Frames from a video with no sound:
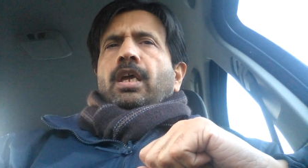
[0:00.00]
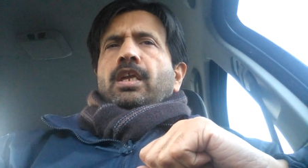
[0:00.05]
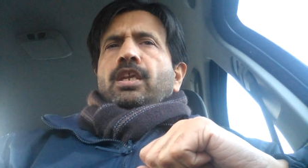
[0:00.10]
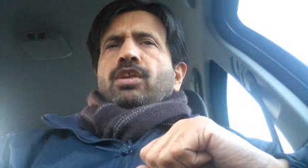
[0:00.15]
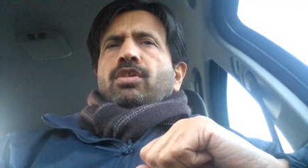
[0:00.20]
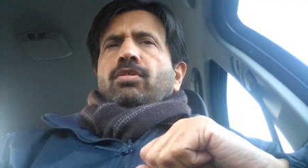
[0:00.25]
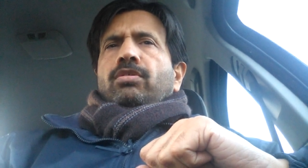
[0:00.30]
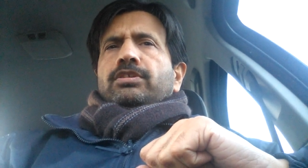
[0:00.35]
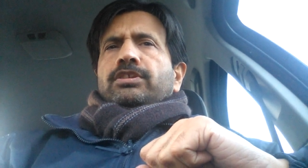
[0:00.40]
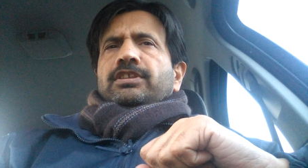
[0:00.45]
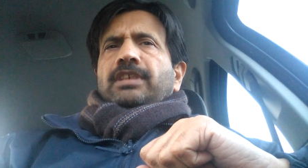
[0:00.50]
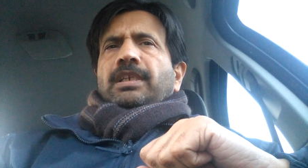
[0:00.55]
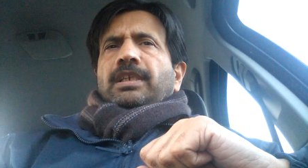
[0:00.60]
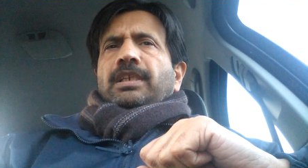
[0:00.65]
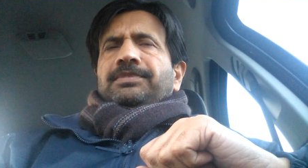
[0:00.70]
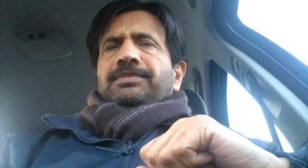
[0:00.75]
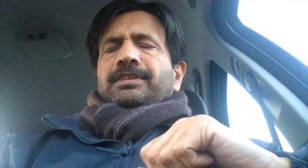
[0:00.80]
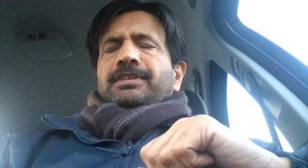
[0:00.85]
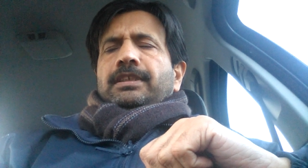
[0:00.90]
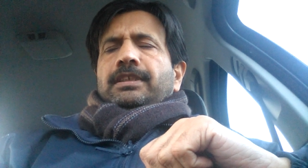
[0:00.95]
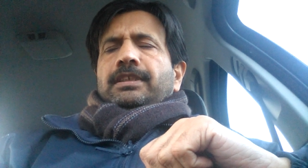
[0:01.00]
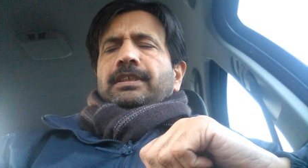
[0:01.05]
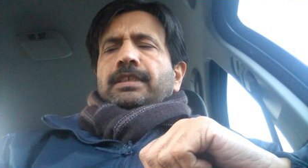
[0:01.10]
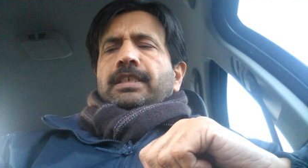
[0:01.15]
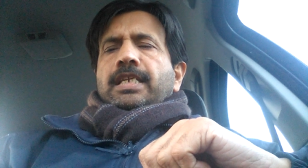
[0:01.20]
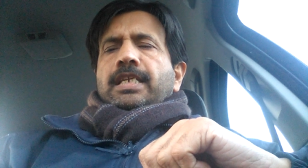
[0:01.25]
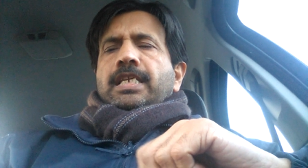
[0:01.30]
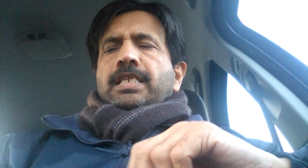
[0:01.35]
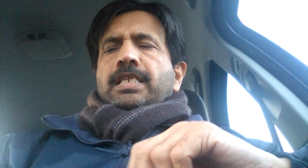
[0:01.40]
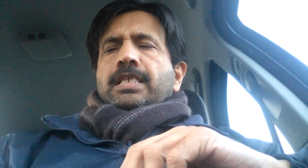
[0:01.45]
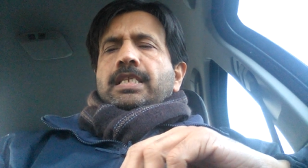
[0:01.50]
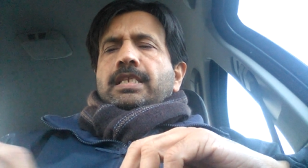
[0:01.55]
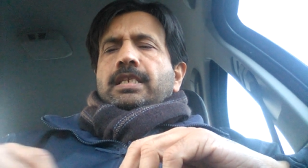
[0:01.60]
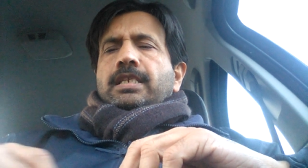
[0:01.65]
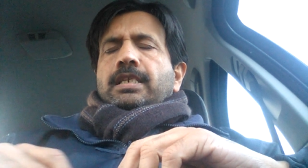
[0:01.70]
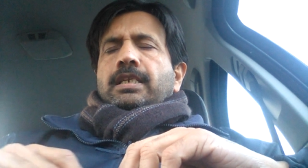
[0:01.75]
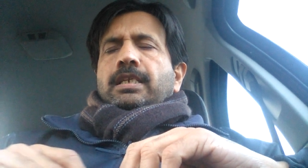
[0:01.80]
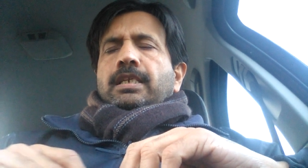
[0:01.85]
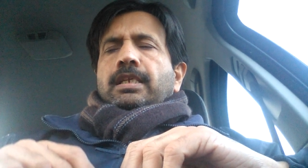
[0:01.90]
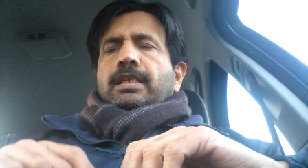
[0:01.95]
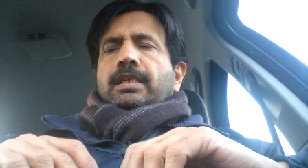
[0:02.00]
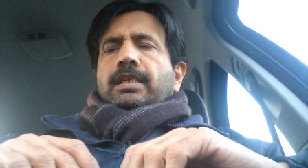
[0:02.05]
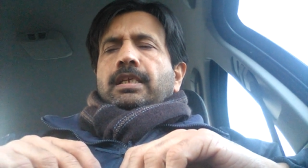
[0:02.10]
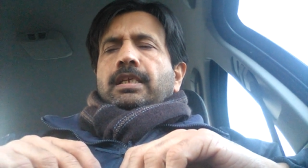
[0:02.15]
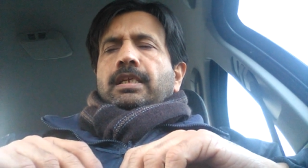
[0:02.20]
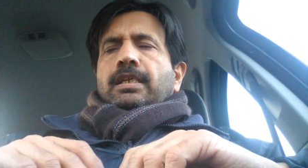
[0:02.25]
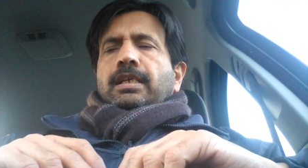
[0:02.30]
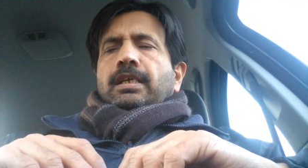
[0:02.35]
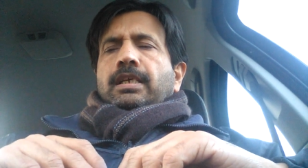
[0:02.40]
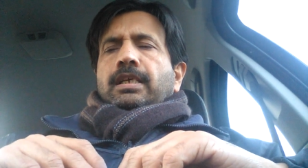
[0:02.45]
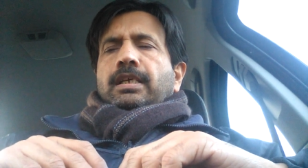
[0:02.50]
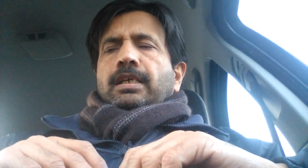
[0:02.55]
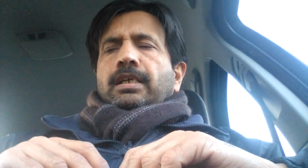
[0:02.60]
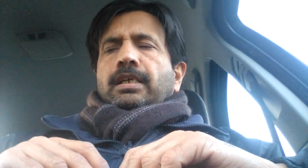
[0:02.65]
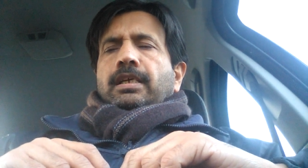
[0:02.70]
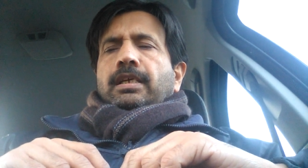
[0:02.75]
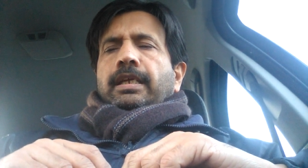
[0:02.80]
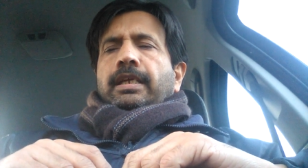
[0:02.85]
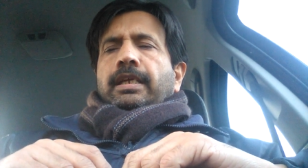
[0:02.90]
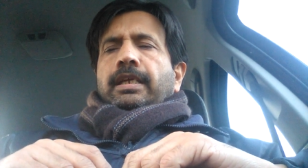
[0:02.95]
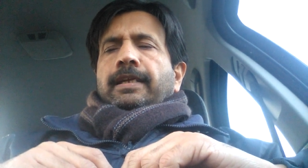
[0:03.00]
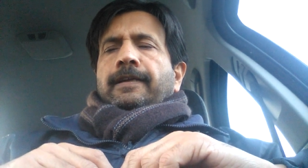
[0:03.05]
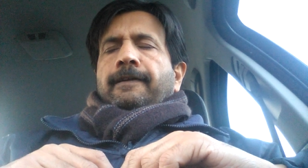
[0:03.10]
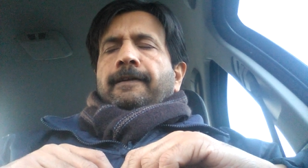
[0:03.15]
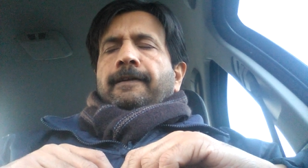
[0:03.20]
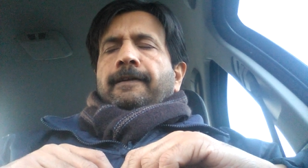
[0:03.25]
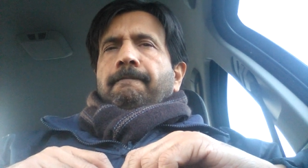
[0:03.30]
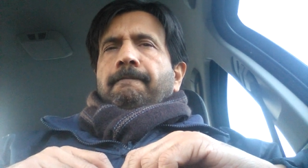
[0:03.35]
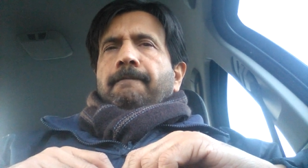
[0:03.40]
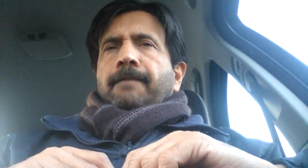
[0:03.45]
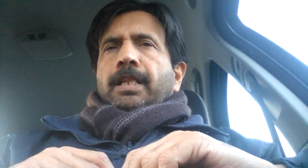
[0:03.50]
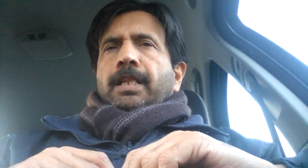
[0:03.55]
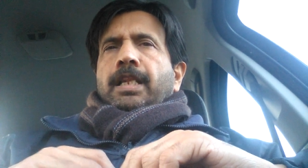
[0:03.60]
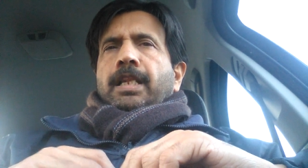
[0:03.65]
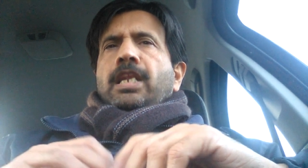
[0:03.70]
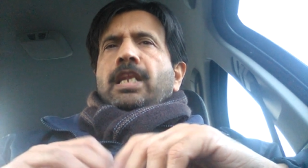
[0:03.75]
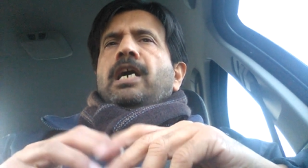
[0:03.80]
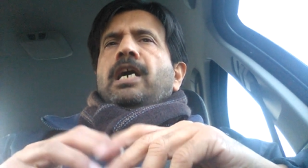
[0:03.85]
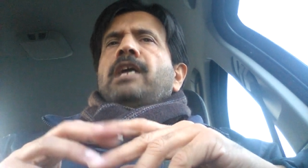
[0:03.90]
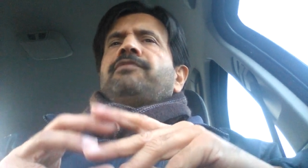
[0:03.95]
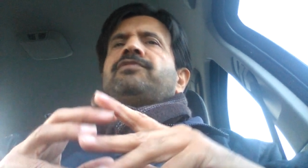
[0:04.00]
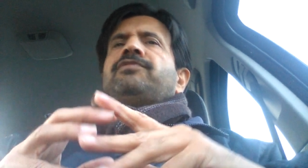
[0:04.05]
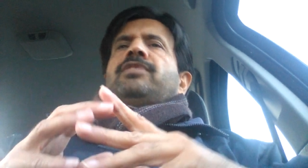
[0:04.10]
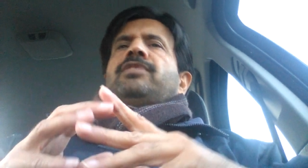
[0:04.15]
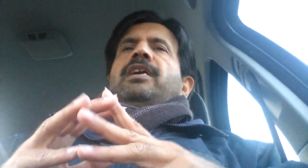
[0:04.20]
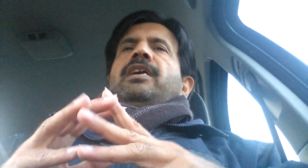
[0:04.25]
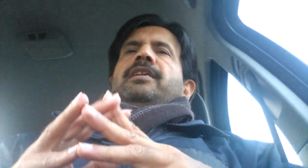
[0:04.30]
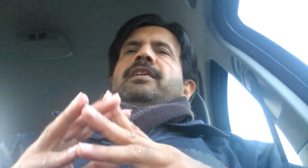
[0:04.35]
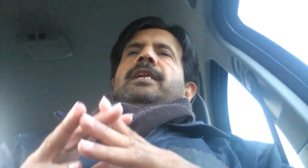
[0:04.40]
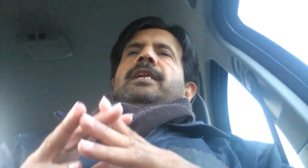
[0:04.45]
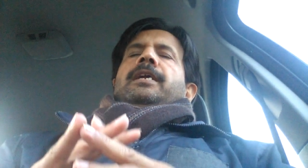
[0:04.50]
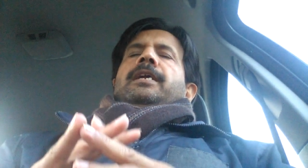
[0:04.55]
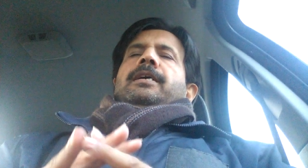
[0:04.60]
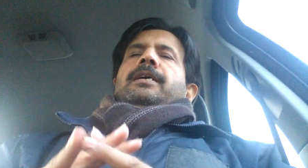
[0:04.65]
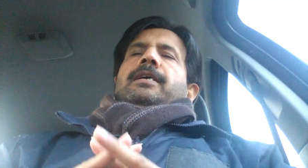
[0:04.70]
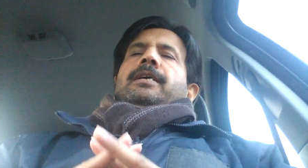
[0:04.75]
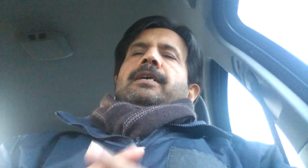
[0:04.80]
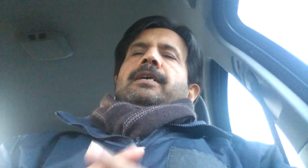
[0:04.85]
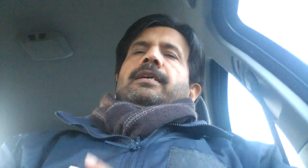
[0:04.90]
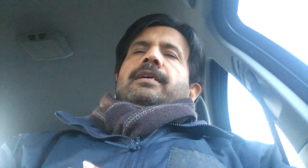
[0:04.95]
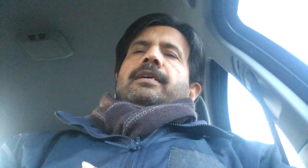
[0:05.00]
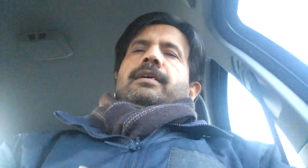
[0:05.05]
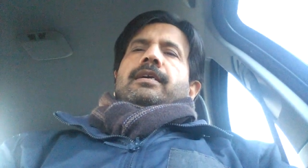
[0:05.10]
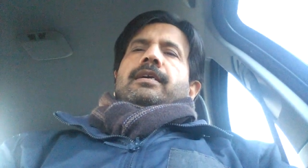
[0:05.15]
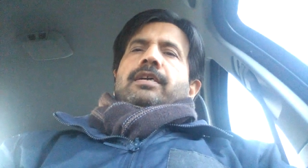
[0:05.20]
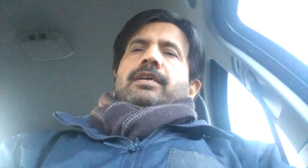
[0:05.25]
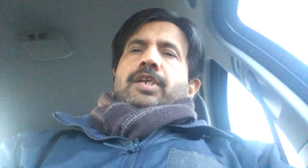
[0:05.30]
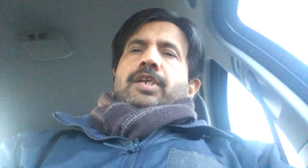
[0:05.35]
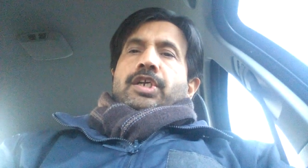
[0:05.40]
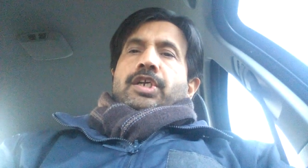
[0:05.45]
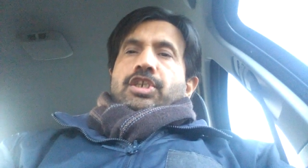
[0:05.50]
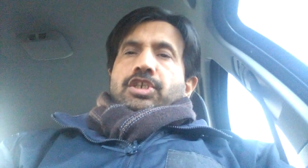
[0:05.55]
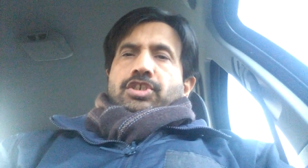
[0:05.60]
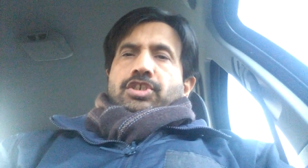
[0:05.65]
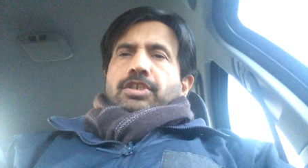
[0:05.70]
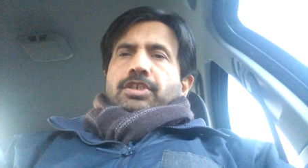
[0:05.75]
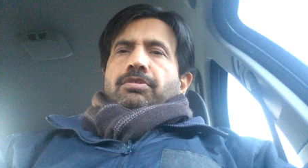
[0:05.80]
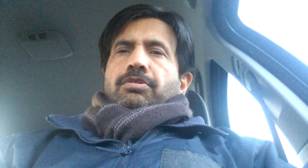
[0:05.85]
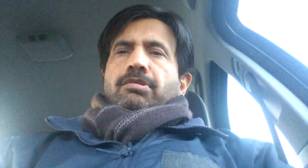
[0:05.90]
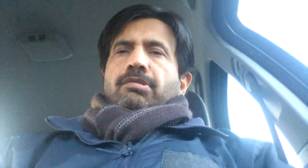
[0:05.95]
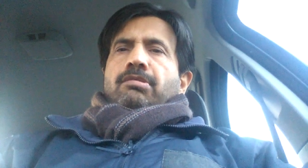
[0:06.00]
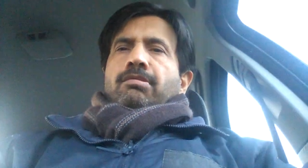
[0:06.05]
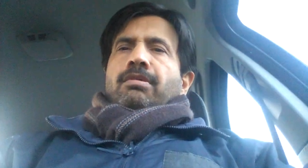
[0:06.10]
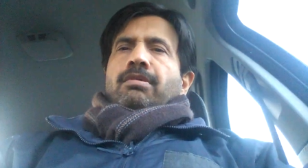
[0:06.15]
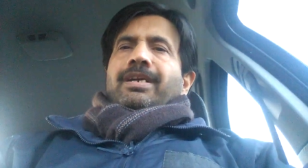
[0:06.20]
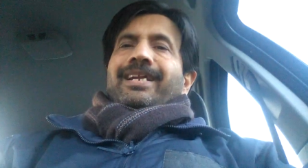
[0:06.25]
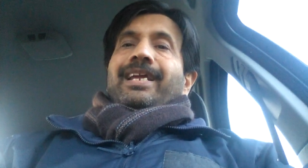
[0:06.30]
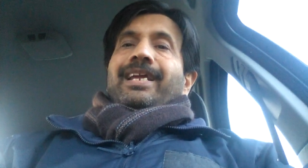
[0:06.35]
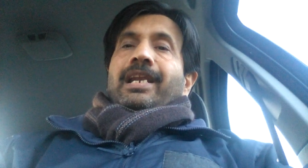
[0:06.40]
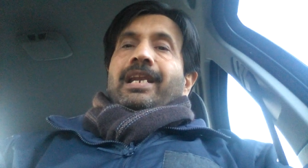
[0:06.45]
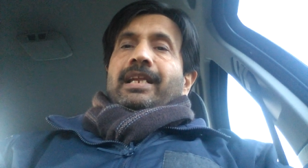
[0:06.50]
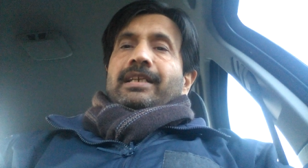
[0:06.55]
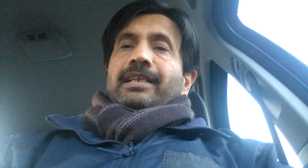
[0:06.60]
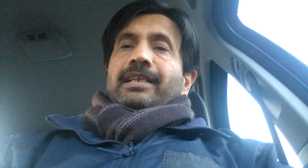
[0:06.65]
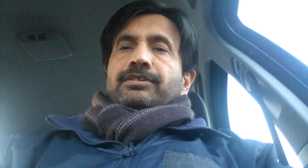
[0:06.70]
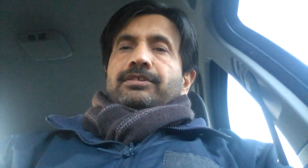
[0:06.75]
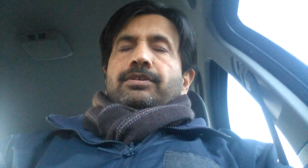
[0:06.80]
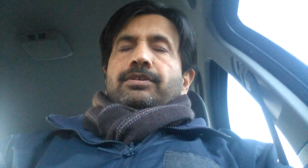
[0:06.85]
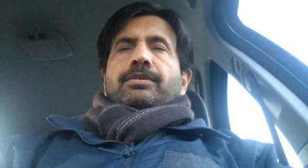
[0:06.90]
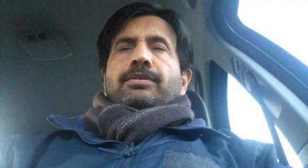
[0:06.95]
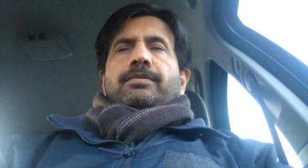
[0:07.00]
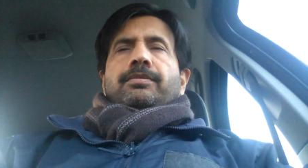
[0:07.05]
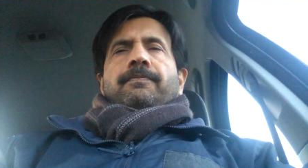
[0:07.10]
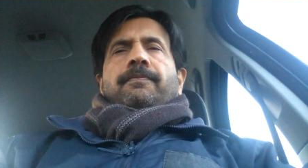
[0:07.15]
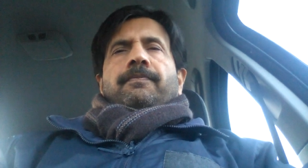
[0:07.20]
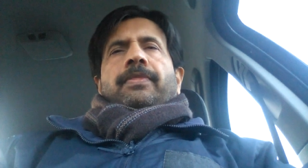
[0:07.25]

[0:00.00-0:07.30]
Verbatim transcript: you know sepsis is a life-threatening condition you know or illness you know